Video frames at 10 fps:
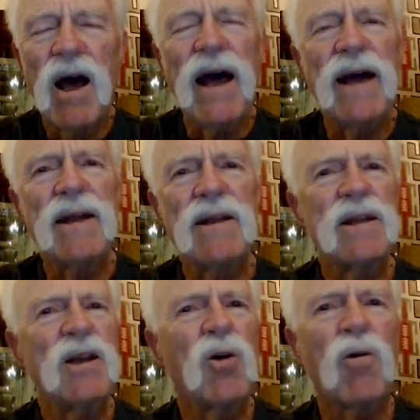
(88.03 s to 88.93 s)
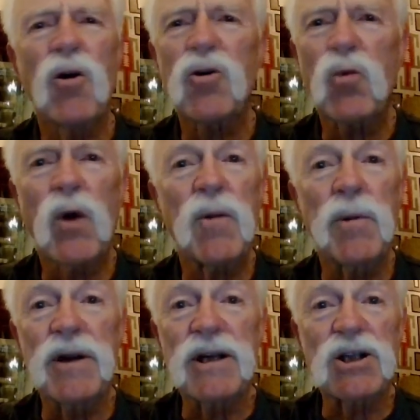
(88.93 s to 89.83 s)
It, you know, earthquake
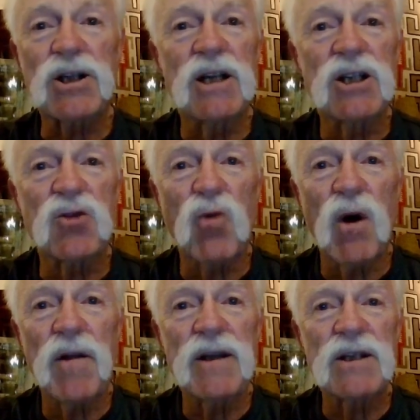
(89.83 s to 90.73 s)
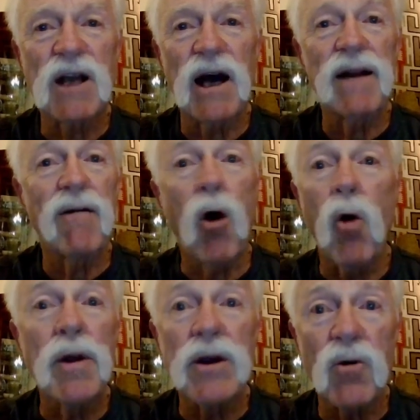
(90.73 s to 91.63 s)
prediction is just one of these kind of
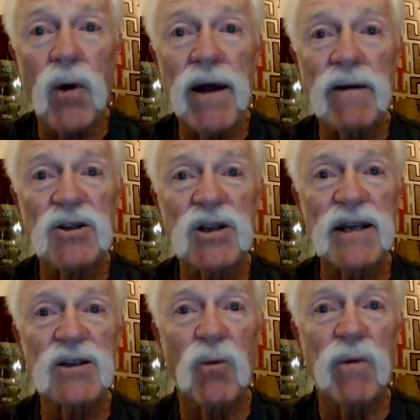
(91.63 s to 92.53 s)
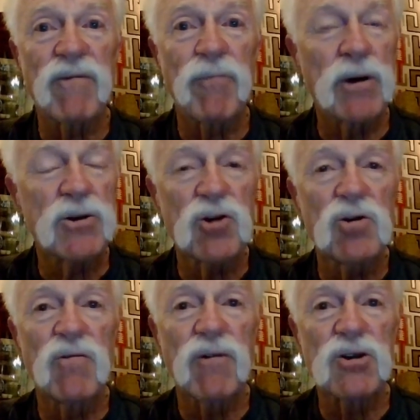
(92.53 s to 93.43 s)
holy grails things that we've
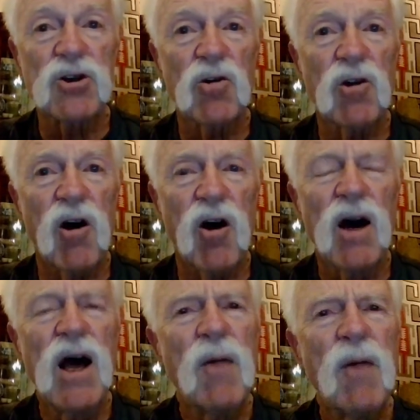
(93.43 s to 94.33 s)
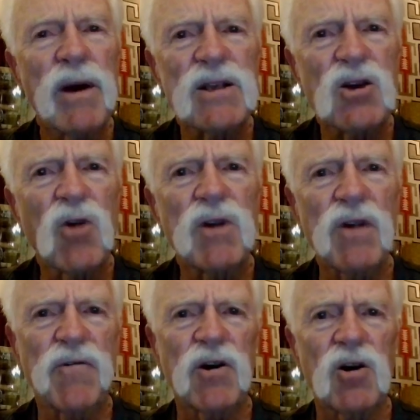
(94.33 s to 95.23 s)
pursued for so long, but it's so
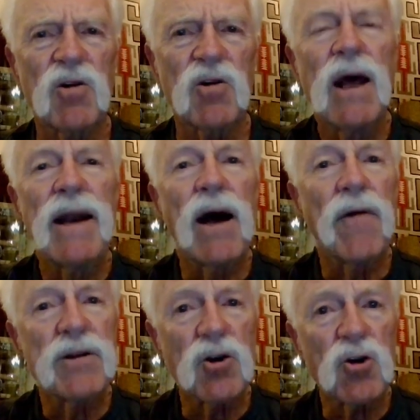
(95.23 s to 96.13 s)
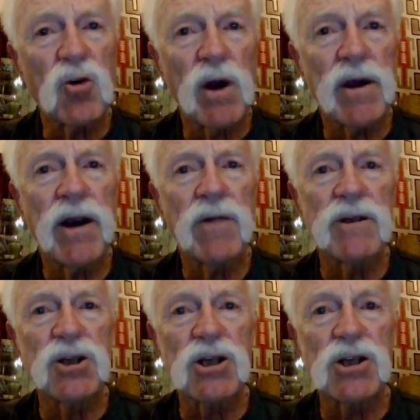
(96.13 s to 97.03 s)
difficult. Now, this earthquake here that
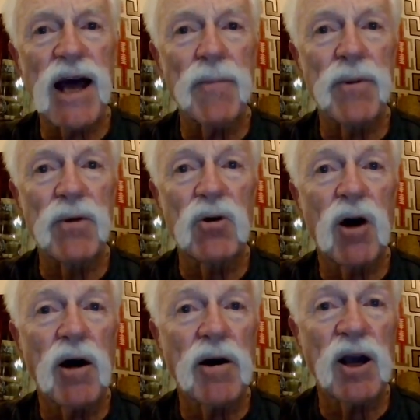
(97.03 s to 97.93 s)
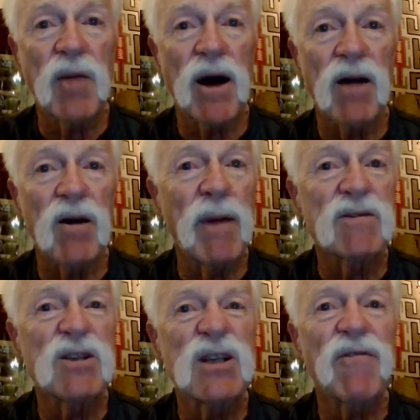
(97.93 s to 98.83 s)
just happened, you're talking about about
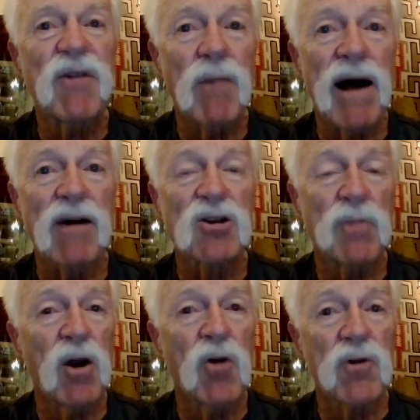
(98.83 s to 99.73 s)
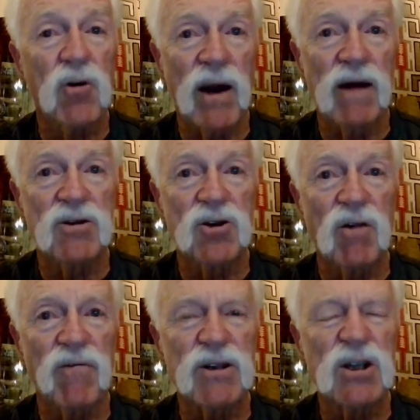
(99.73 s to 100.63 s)
seven miles below the ground
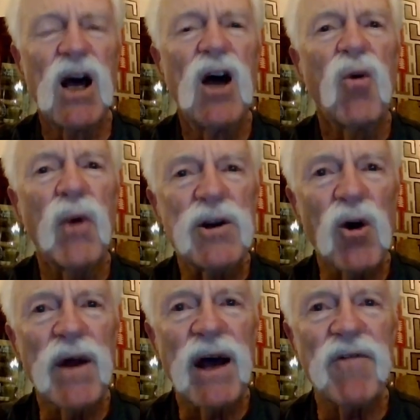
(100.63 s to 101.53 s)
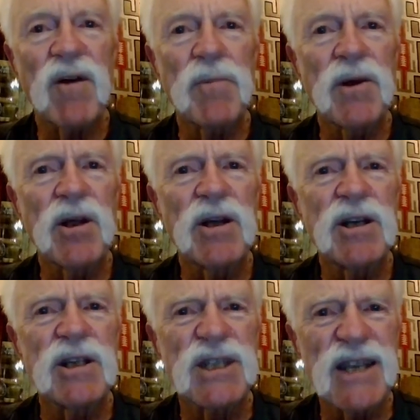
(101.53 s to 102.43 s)
surface. We don't have the ability
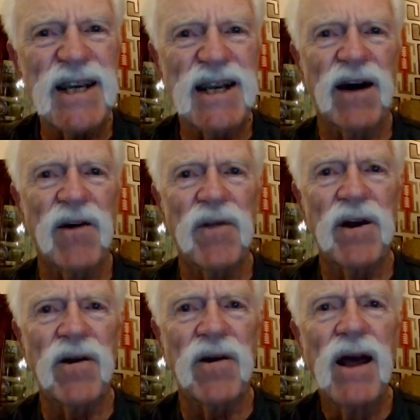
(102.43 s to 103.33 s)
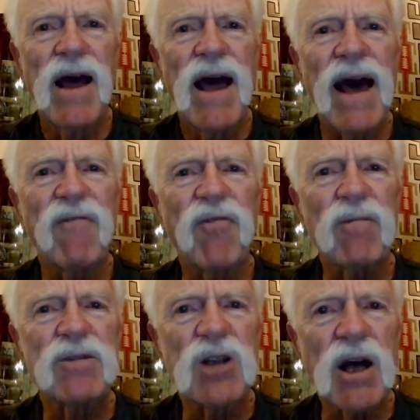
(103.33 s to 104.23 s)
to see down there and from
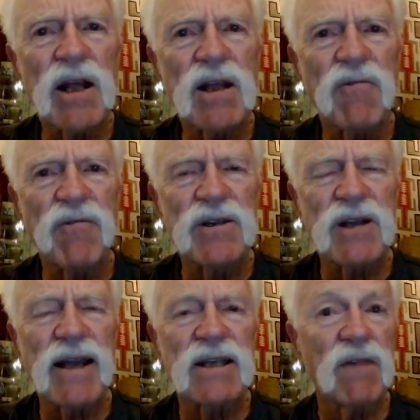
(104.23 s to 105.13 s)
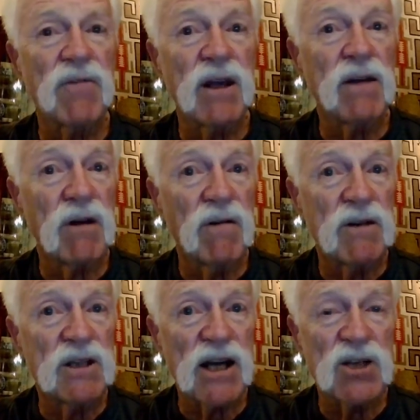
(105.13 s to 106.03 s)
studying the physics of the of the
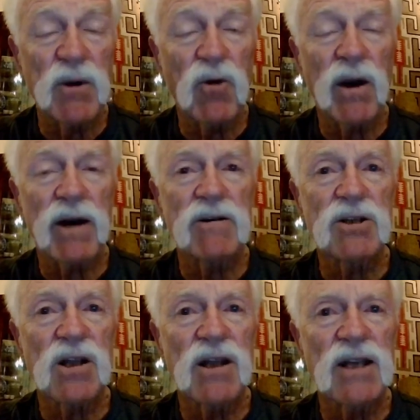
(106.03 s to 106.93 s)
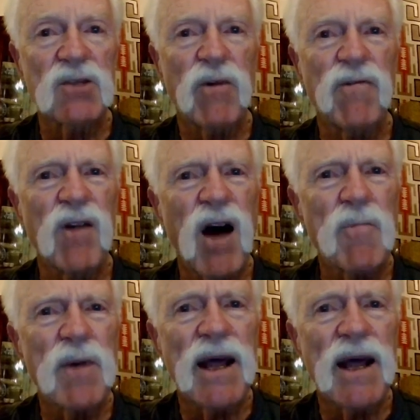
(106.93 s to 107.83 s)
seismic records and things, we've not
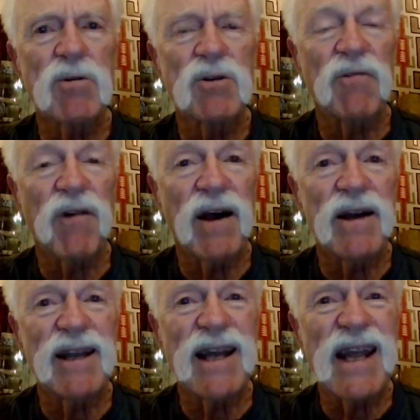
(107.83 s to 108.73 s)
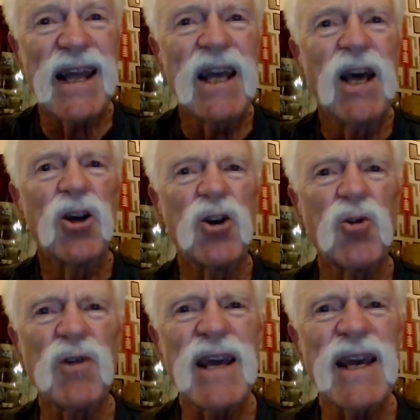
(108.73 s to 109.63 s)
been able to find any
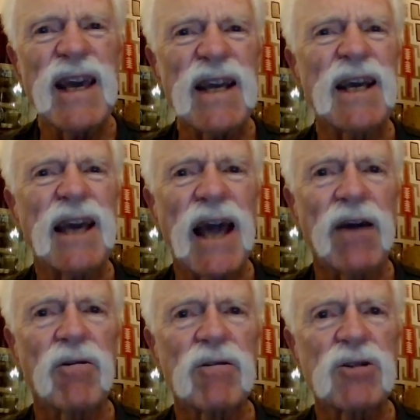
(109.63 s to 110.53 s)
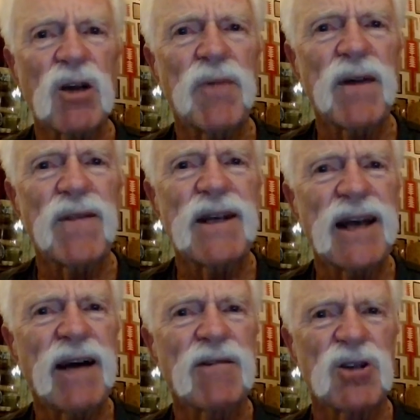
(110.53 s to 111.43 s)
unique indicator or something that
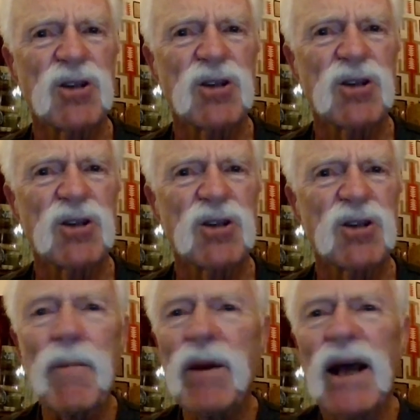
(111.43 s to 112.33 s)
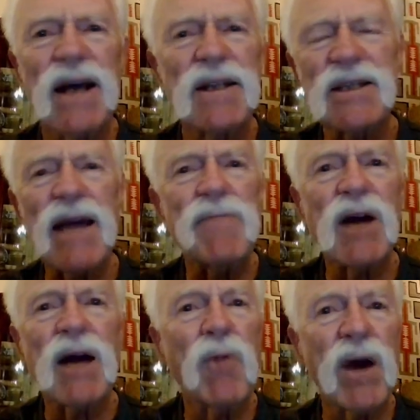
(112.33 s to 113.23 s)
tells us. I mean, at the same
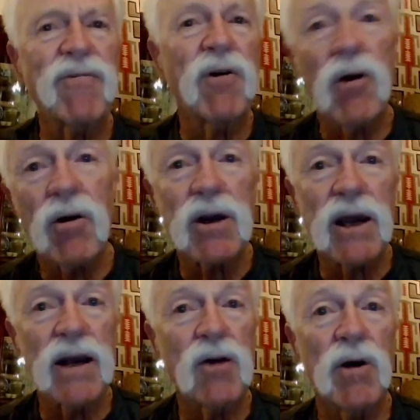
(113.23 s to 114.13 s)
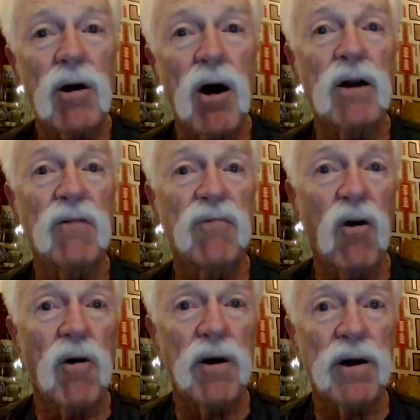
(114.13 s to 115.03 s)
time, we have a hurricane going on in
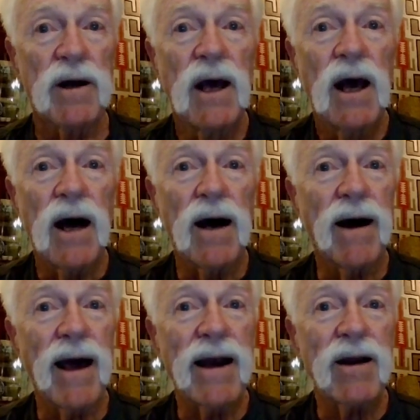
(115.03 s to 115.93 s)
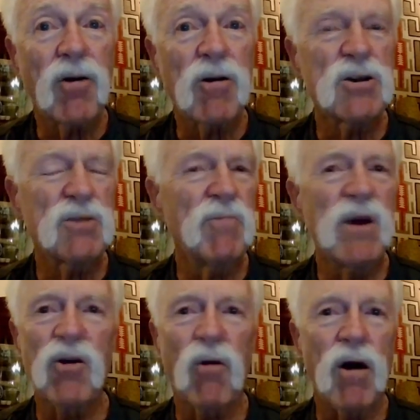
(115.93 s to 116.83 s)
Florida, uh, and of course,
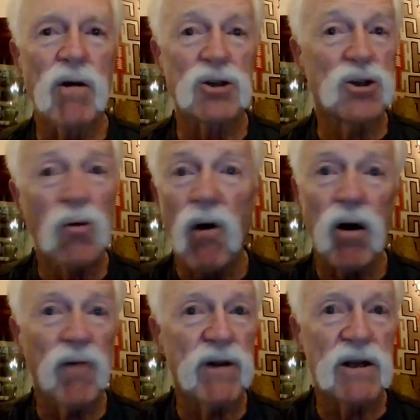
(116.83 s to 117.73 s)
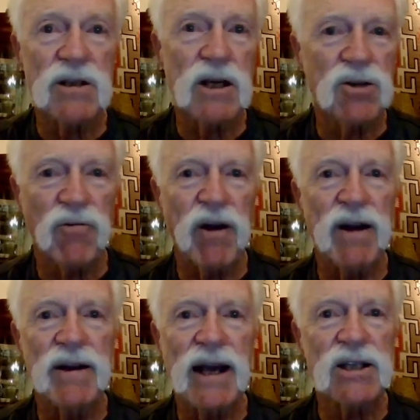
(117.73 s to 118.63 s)
meteorologists, you all have done such a
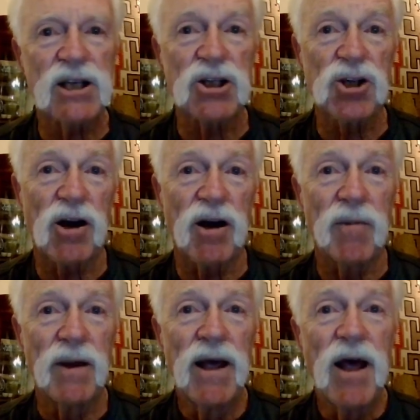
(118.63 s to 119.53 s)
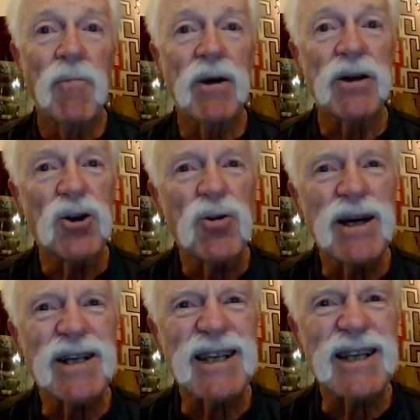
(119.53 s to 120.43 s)
fantastic job but you
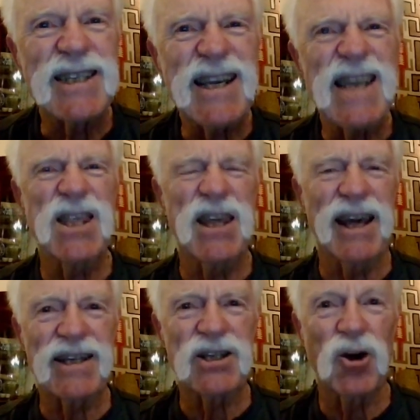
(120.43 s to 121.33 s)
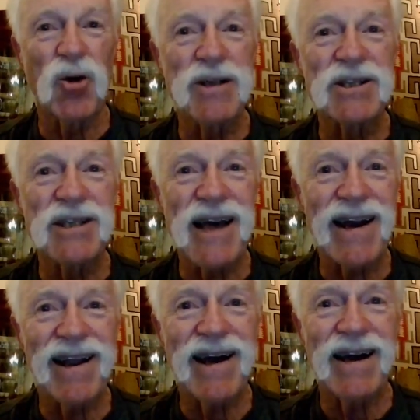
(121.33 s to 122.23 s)
get to see things, you know, in
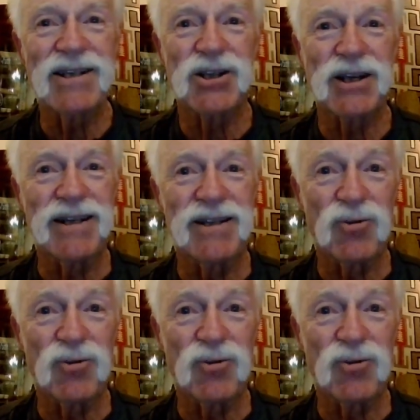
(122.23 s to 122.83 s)
satellites and